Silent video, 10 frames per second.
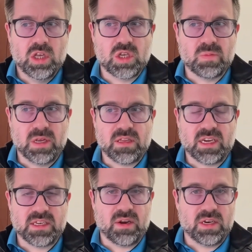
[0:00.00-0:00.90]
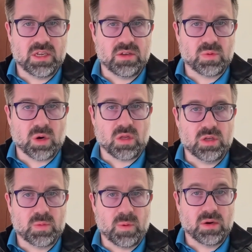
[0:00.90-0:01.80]
split things out into those
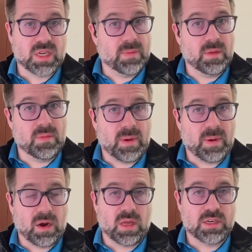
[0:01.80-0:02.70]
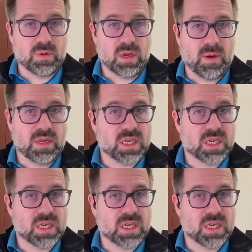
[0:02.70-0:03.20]
workloads where some of them parallelize really well,